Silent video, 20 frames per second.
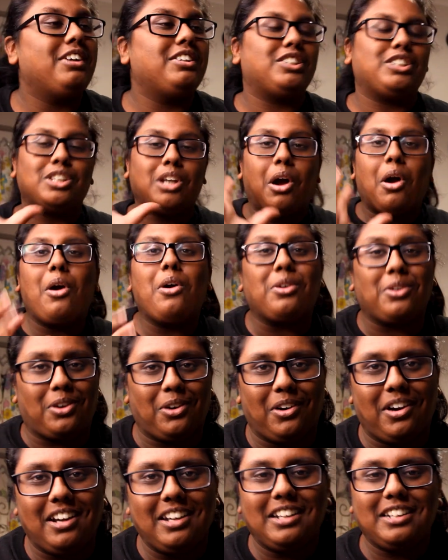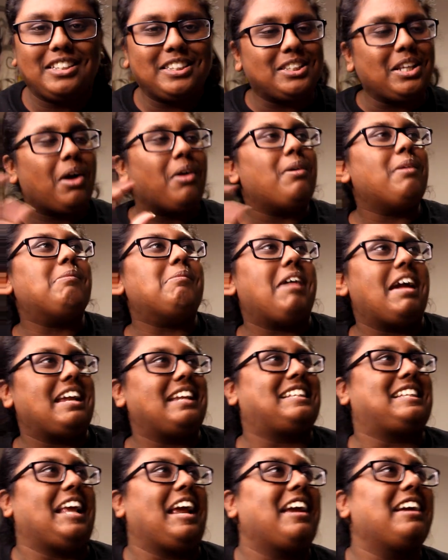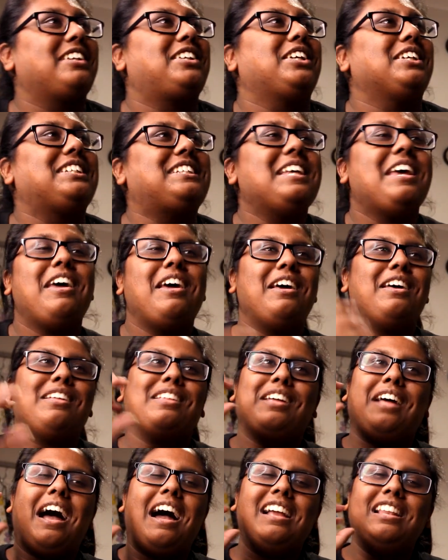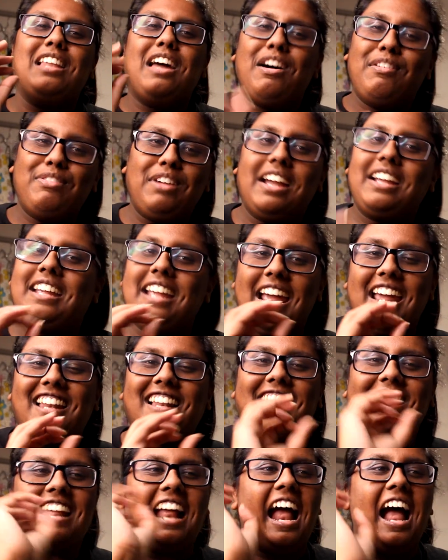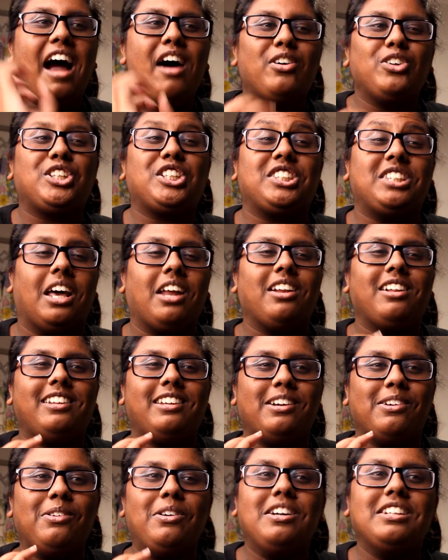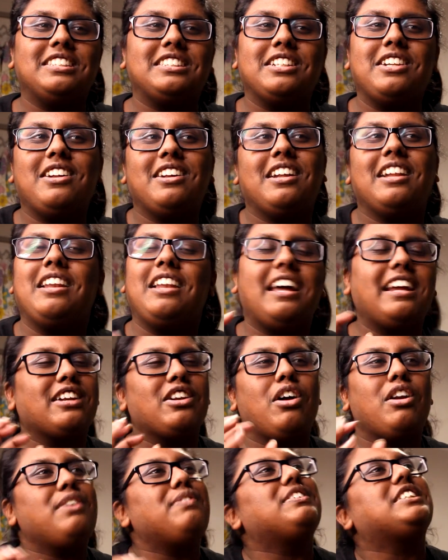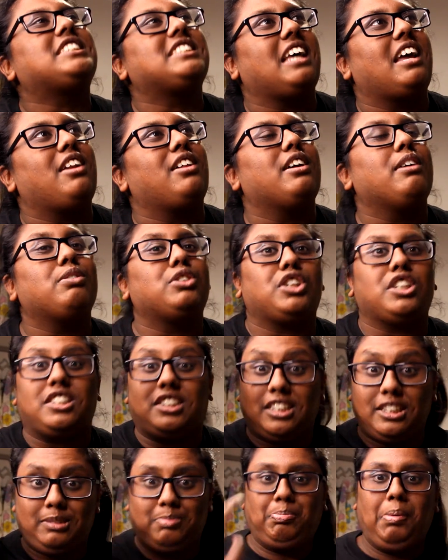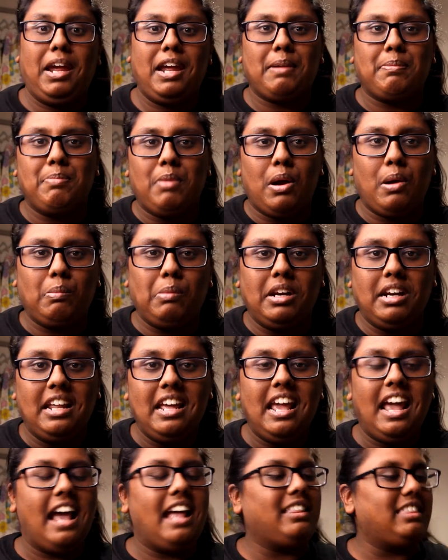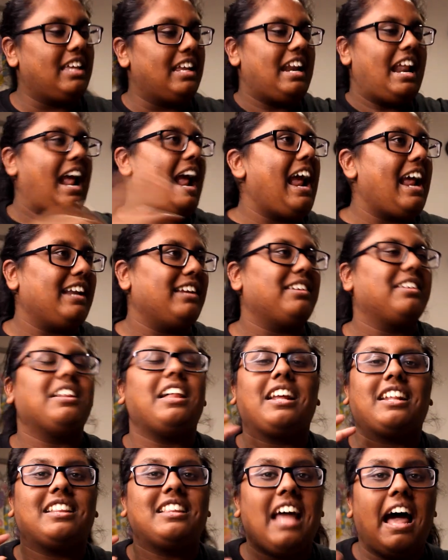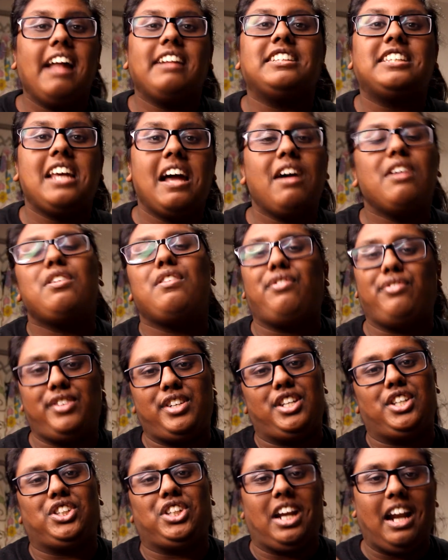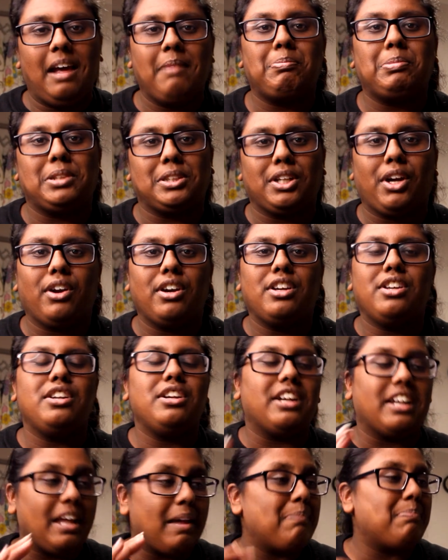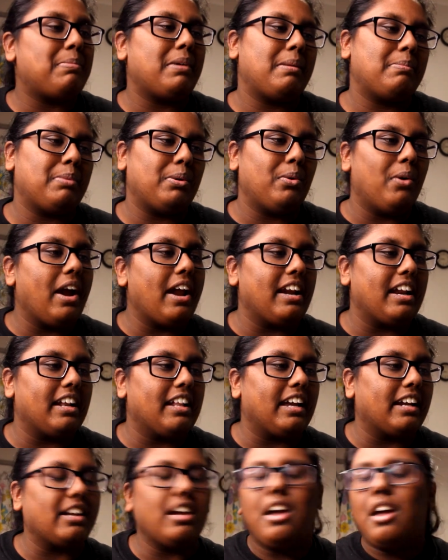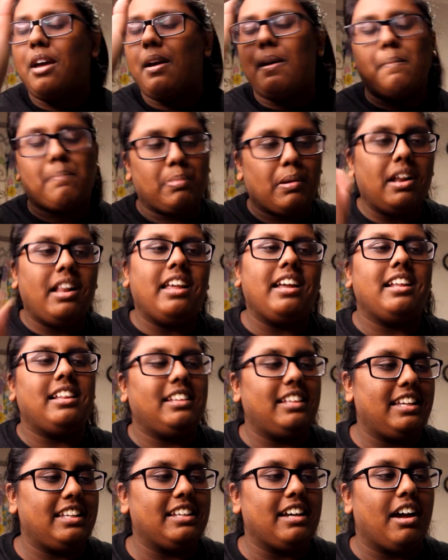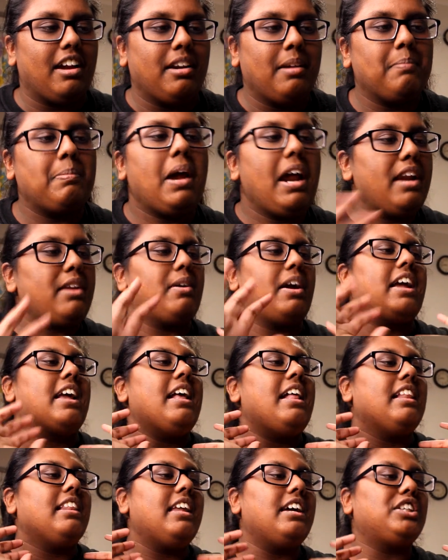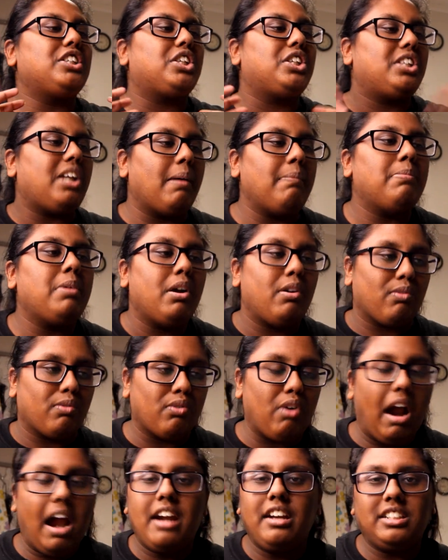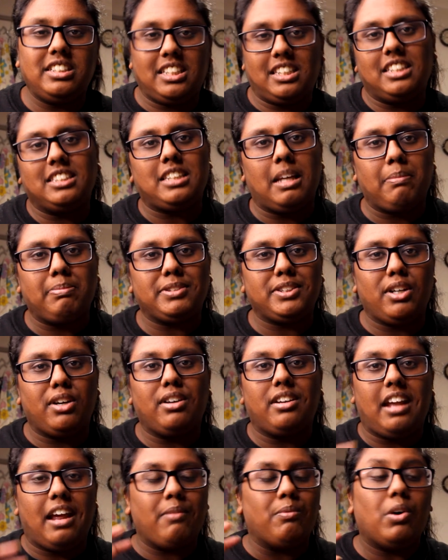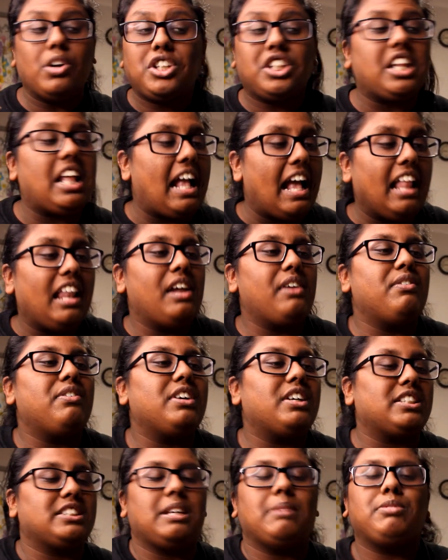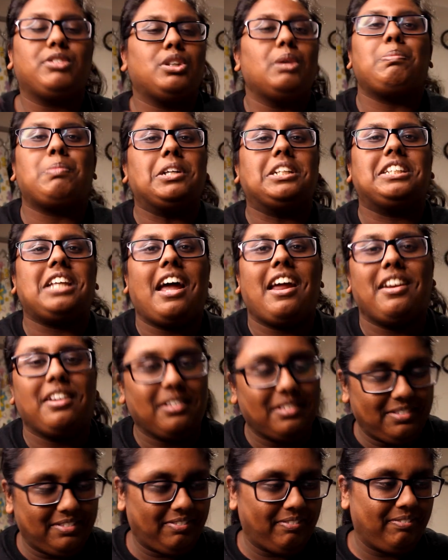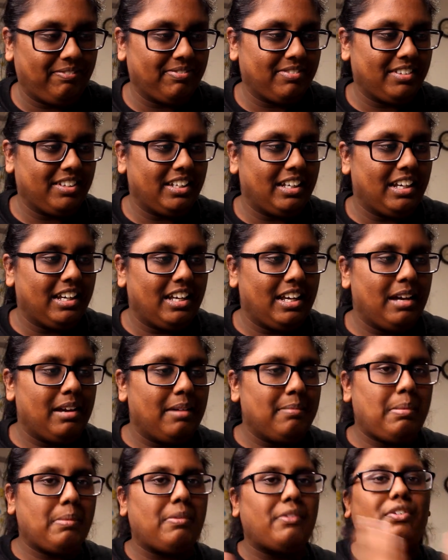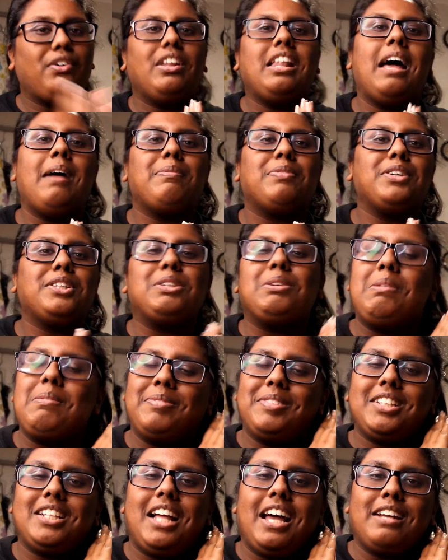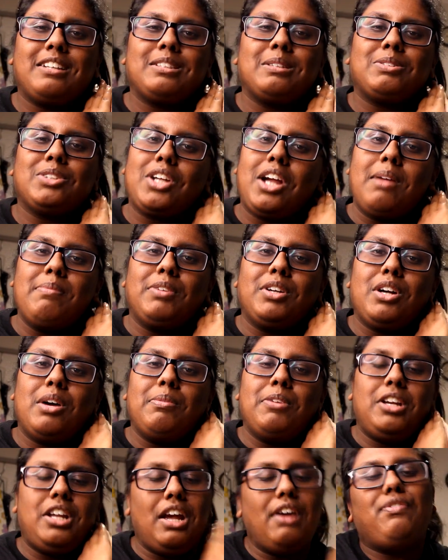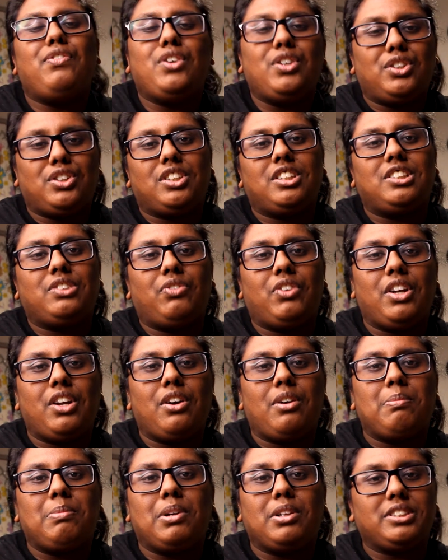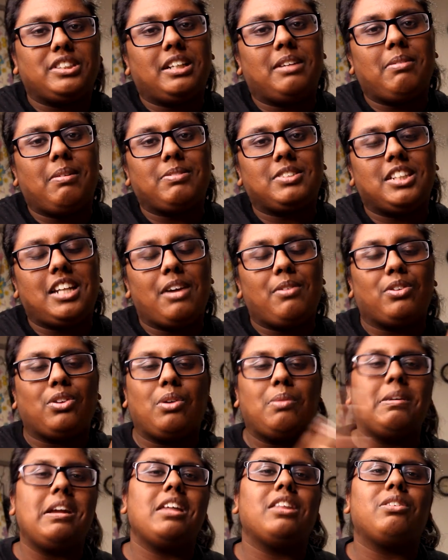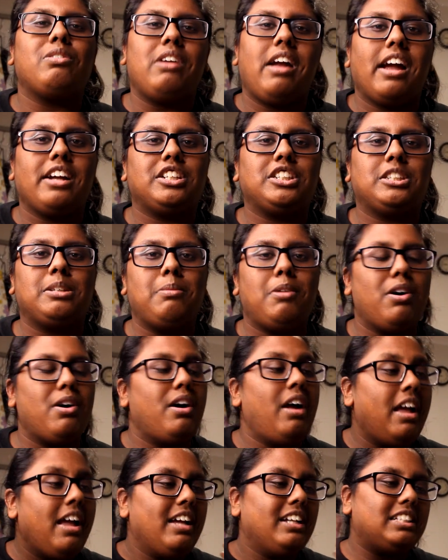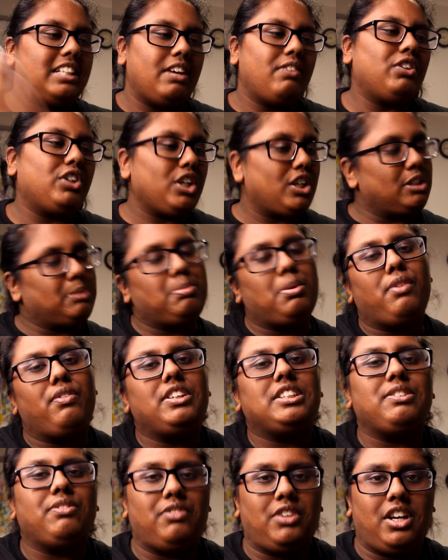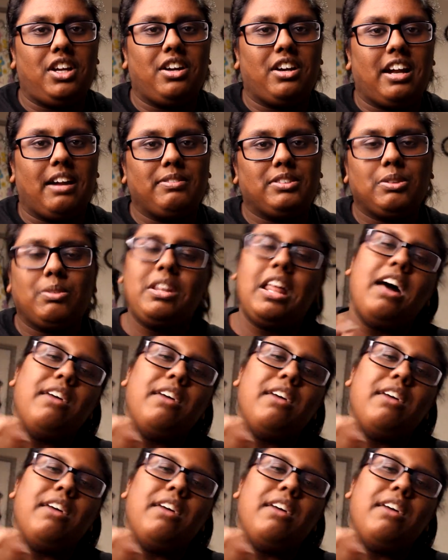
so good, so amazing. It just, I love, again, like, how subtle it was. Like, not even subtle, it was just this big moment and then end. Like, that's how you finish an episode and you keep people waiting. Like, brilliantly done. But anyway, let's jump right into this episode and watch the hell out of it, because I'm super excited. But before that, please remember to like, subscribe, and comment if you enjoyed this video, but also keep up to date with all my other reactions to more TV shows, movies, and video games. So